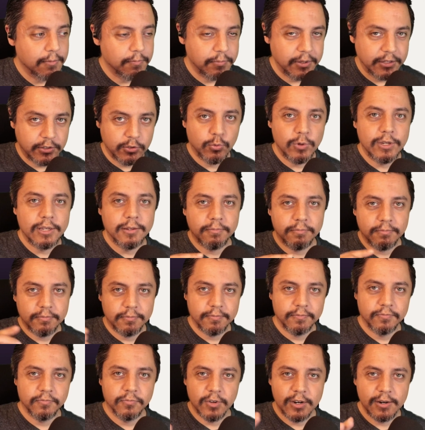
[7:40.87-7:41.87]
Between
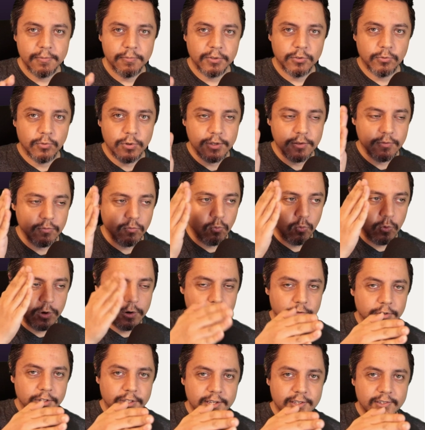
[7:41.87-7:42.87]

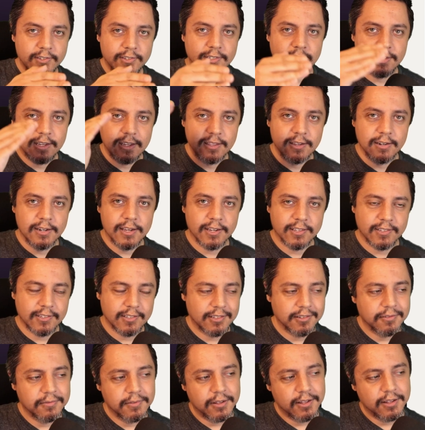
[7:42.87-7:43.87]
one release and the
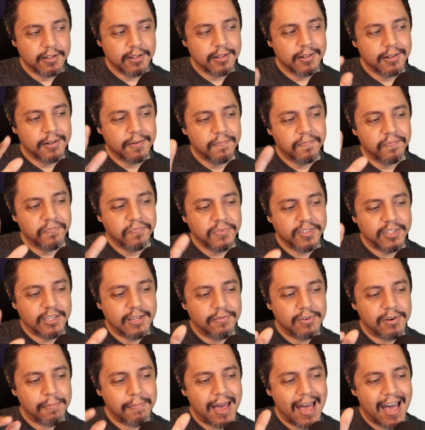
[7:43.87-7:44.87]
next.
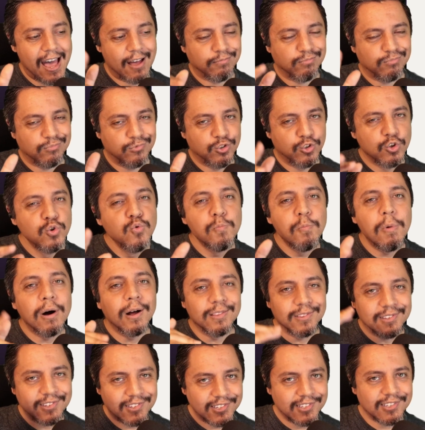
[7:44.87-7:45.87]
Give it about 2
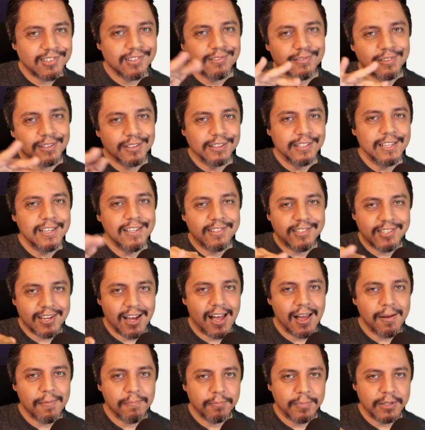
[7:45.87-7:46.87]
months lead
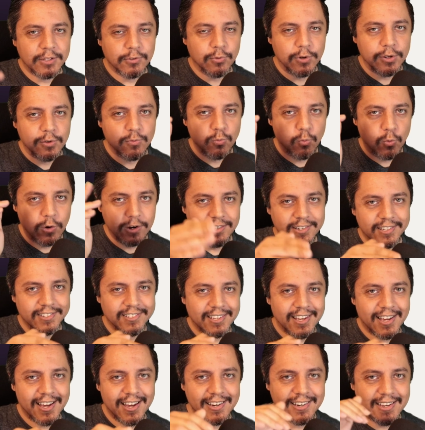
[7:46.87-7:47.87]
time between one
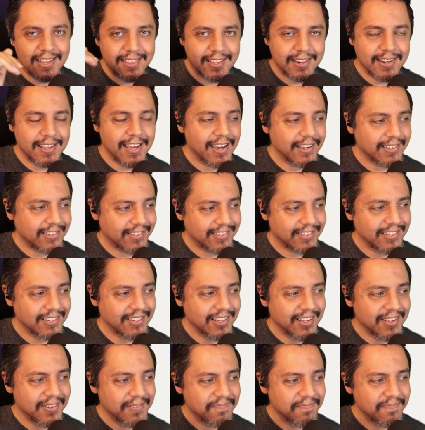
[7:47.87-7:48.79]
design and the next.